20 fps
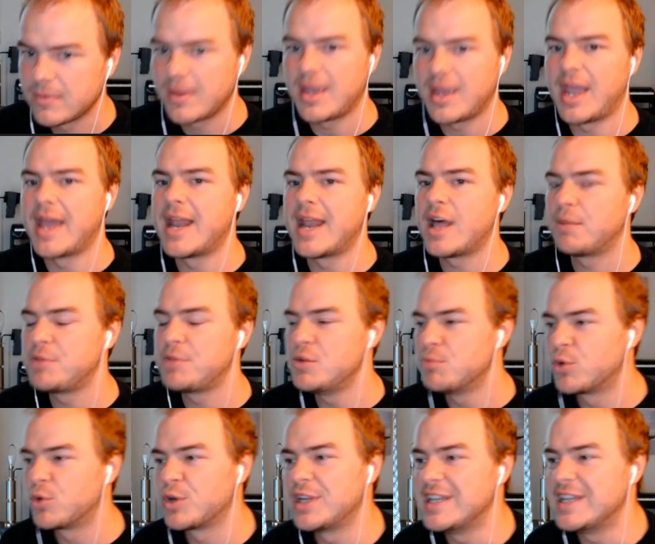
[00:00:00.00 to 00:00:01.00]
and help you
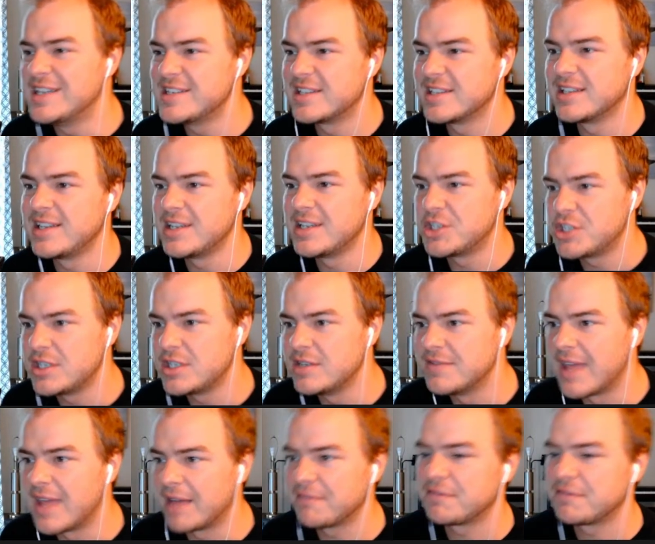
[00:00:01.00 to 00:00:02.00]
more easily achieve
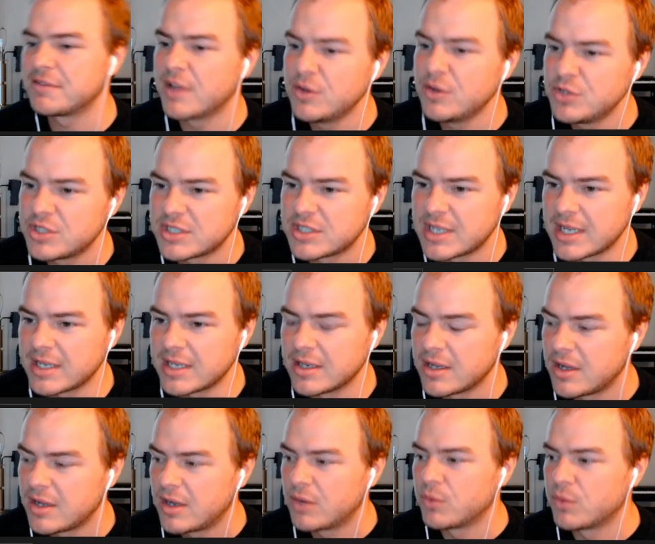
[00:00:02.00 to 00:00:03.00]
that flow state
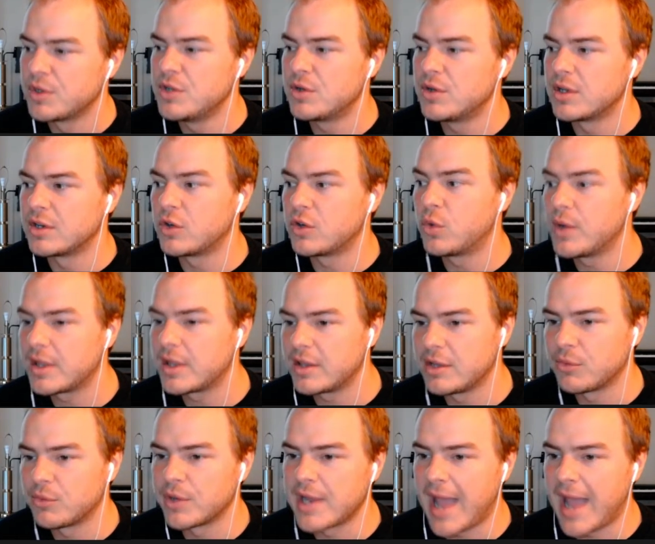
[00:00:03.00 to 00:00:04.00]
where you can quickly
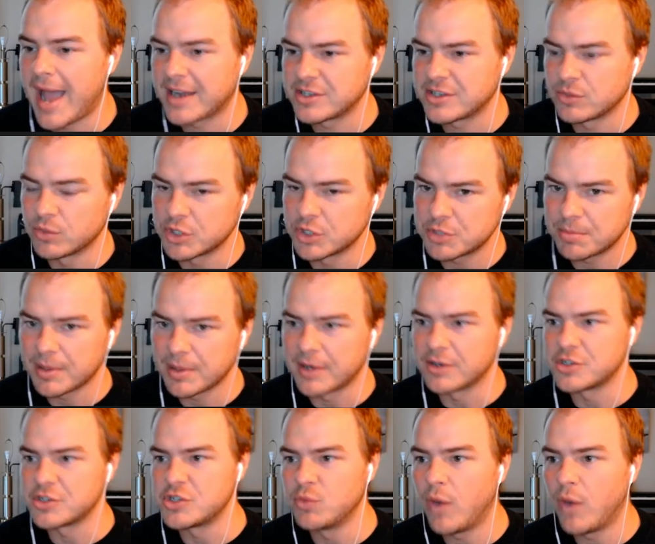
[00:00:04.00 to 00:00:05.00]
react to which
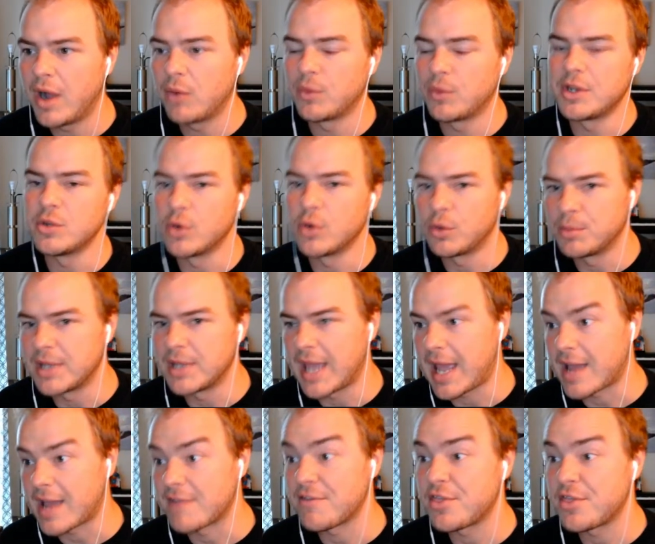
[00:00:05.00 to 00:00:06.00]
players you want when you only
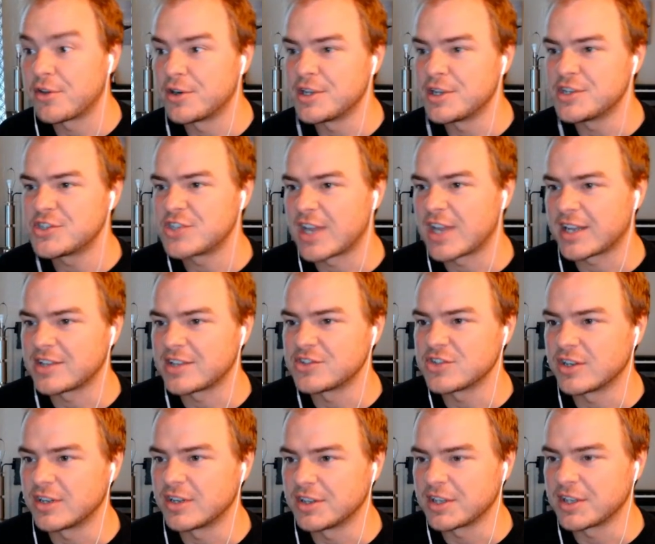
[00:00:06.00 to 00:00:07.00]
have 30 seconds
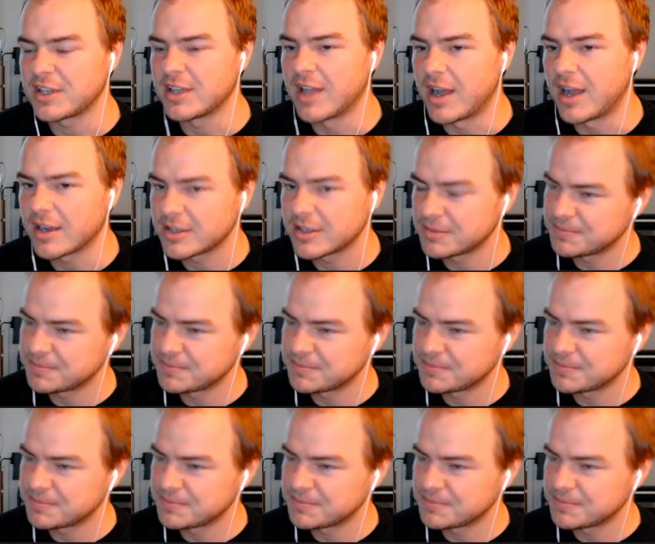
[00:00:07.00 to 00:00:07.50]
on the clock.